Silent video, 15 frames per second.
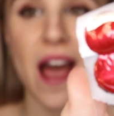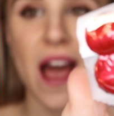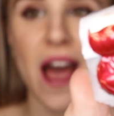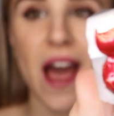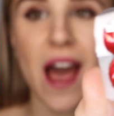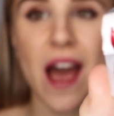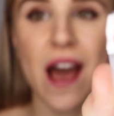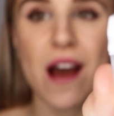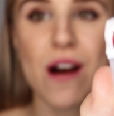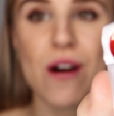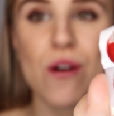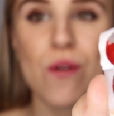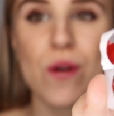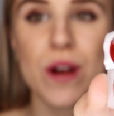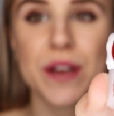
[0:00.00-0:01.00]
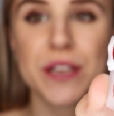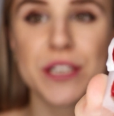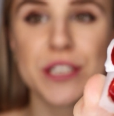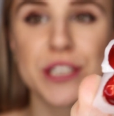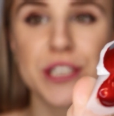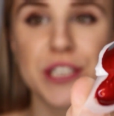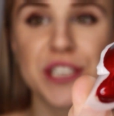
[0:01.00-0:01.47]
how
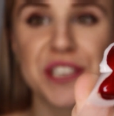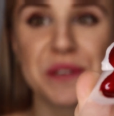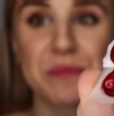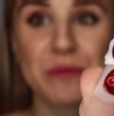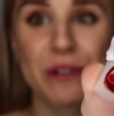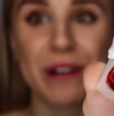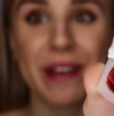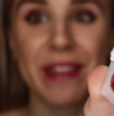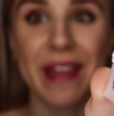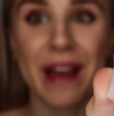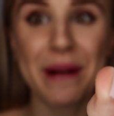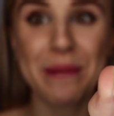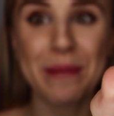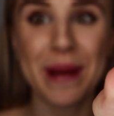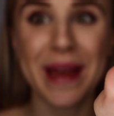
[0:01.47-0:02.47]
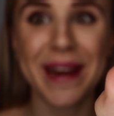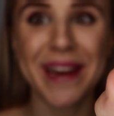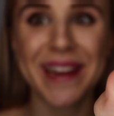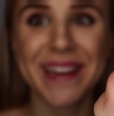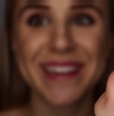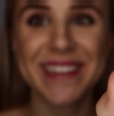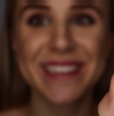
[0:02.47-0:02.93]
shimmery that
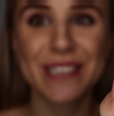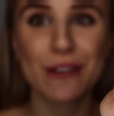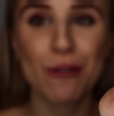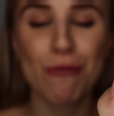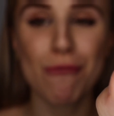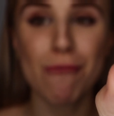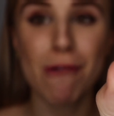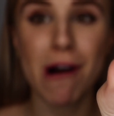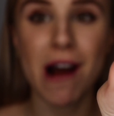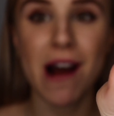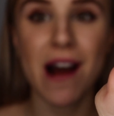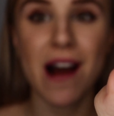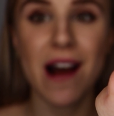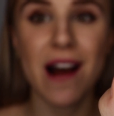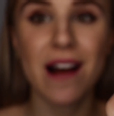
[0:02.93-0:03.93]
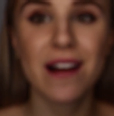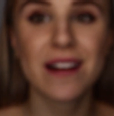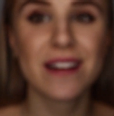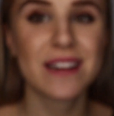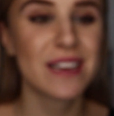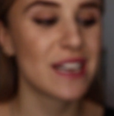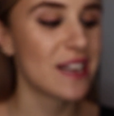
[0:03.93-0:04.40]
red is. Wow.
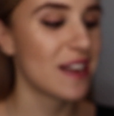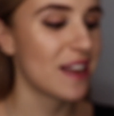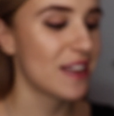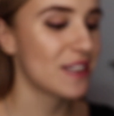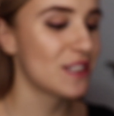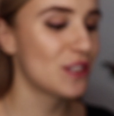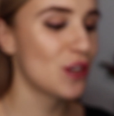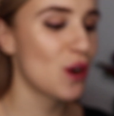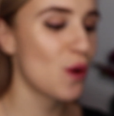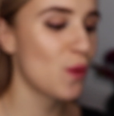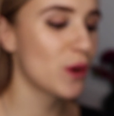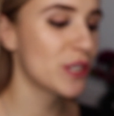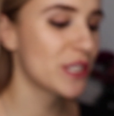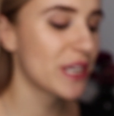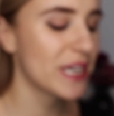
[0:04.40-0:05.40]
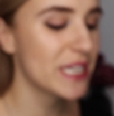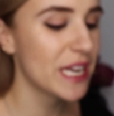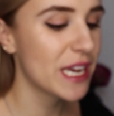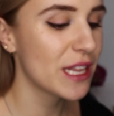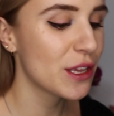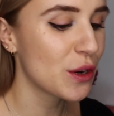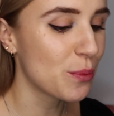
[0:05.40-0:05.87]
So we're just gonna
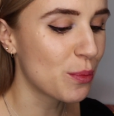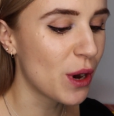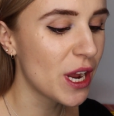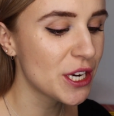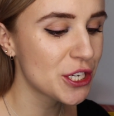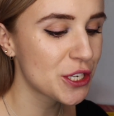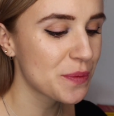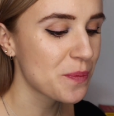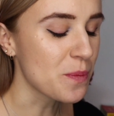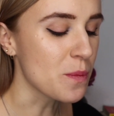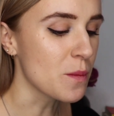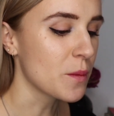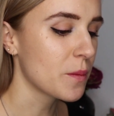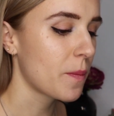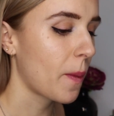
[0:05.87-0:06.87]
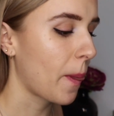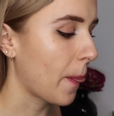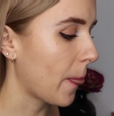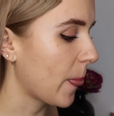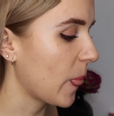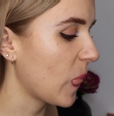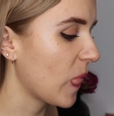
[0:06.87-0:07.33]
take a little brush
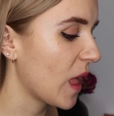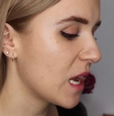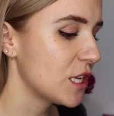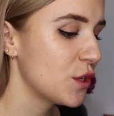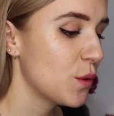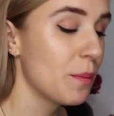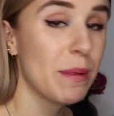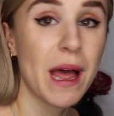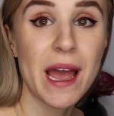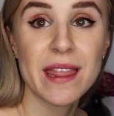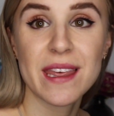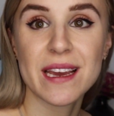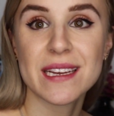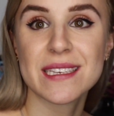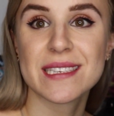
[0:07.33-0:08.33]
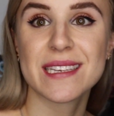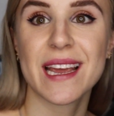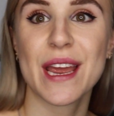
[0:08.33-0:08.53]
to apply this,